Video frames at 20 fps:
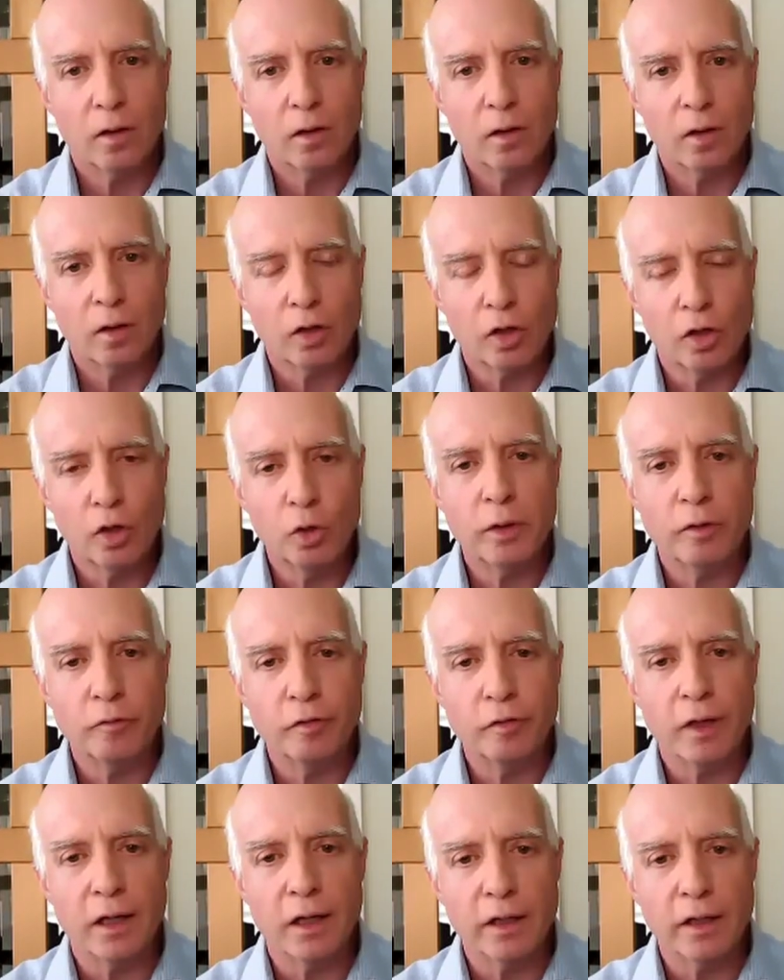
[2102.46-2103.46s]
Who
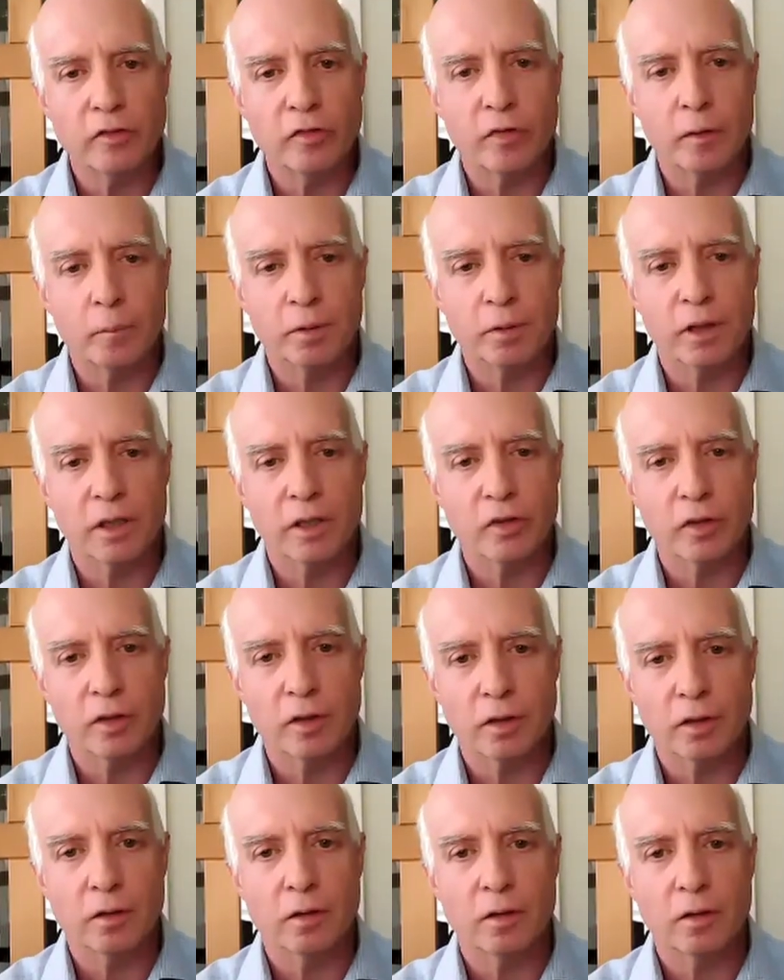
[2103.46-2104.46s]
advised the
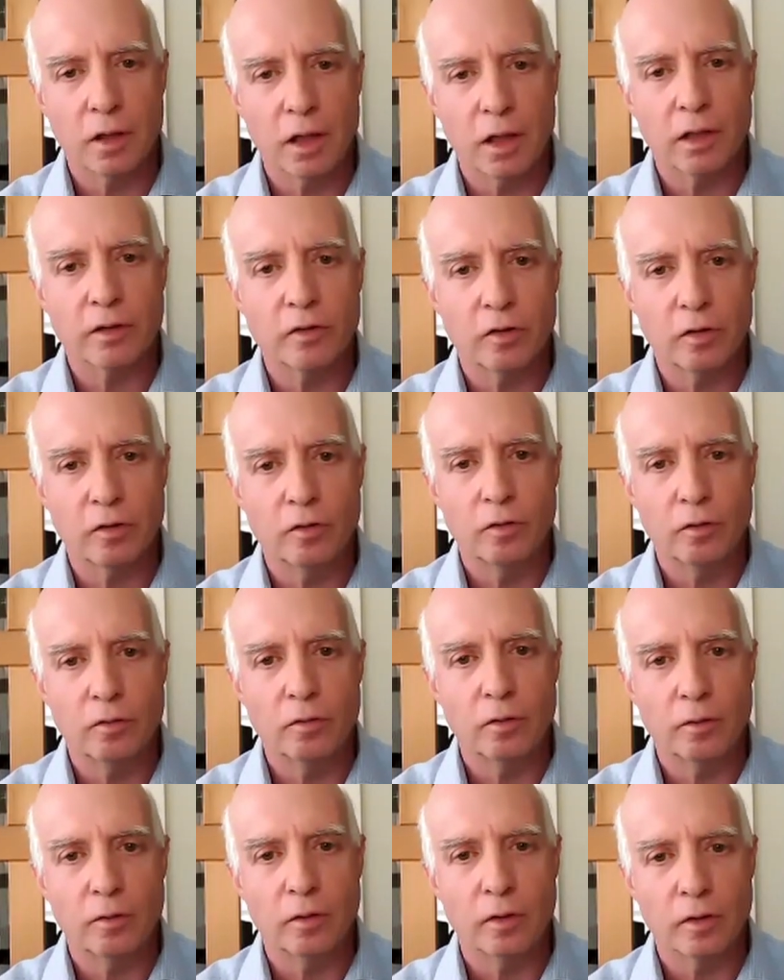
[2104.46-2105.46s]
president not to
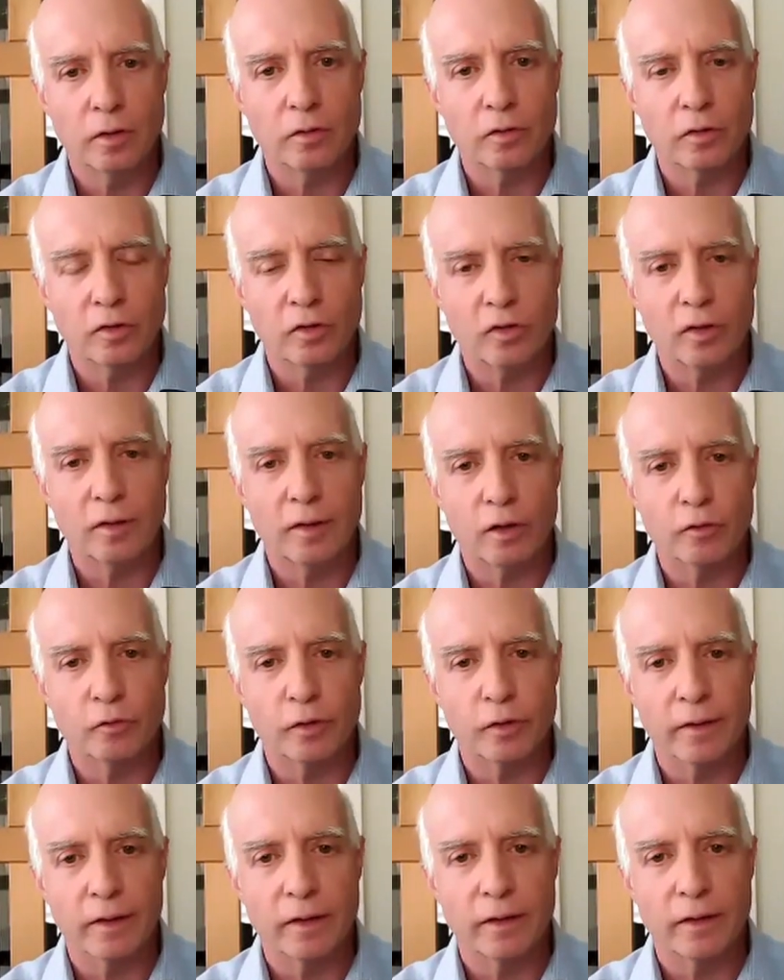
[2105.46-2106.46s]
sit down for
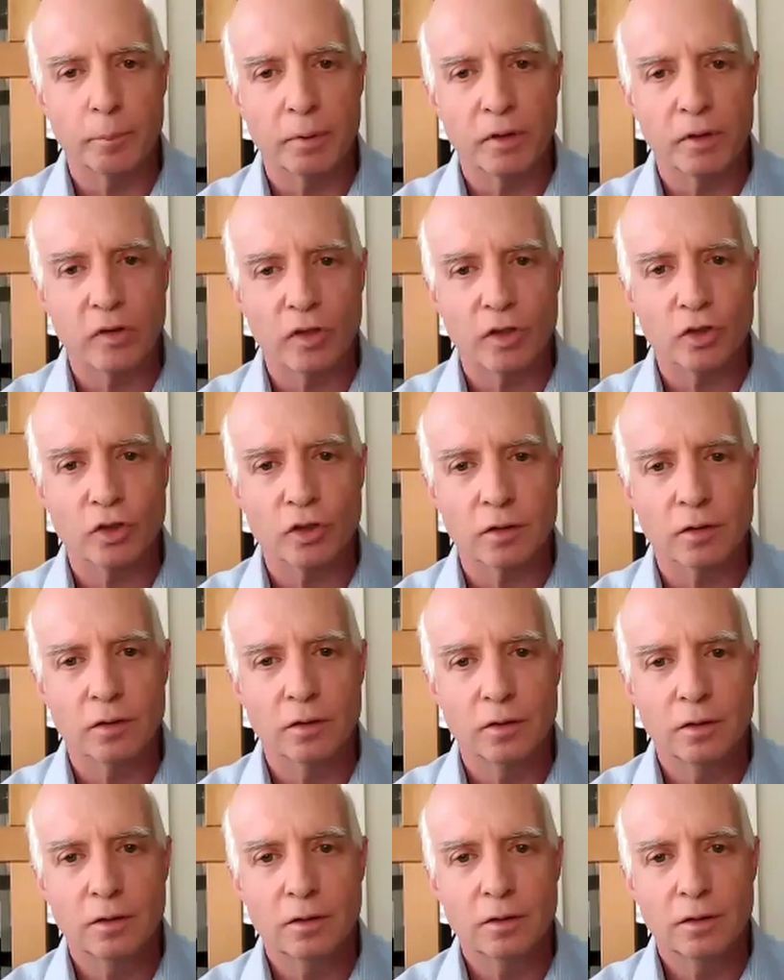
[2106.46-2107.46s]
that deposition?
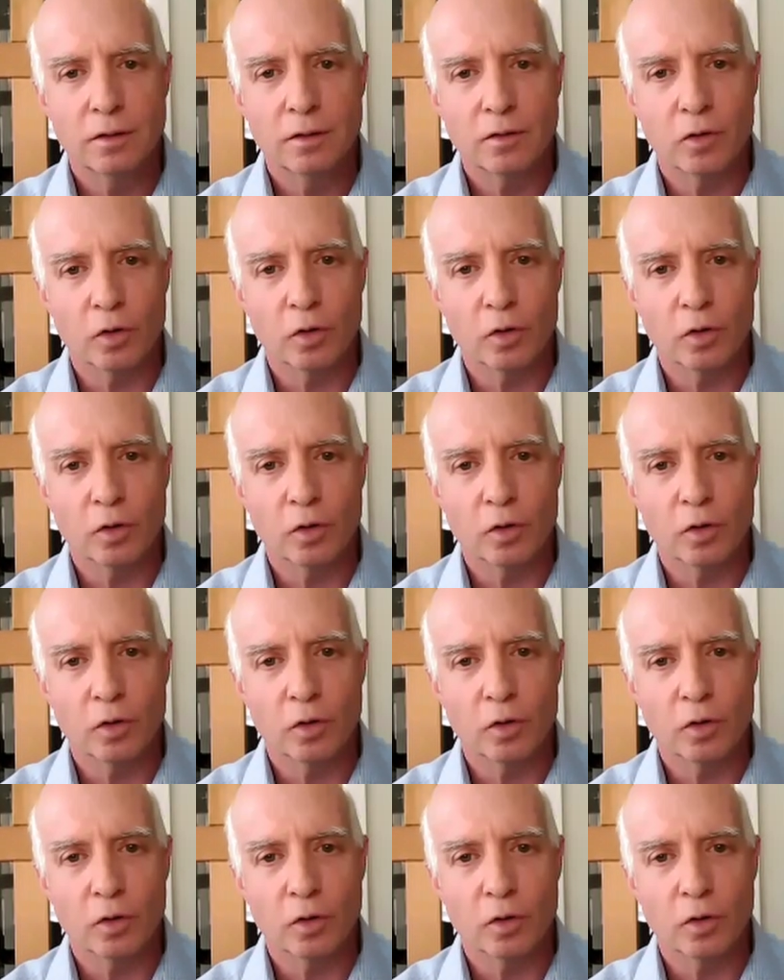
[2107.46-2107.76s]
Or